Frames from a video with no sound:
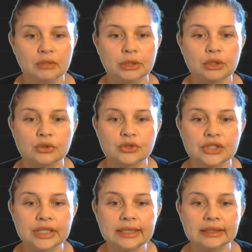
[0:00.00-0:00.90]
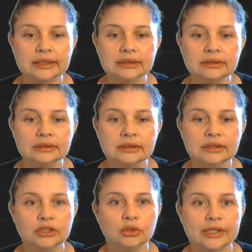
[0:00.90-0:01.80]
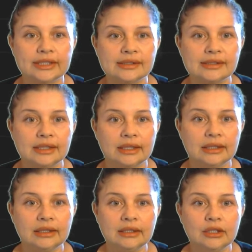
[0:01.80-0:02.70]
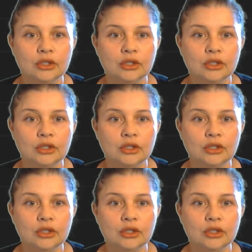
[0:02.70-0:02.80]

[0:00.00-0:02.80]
because here you can see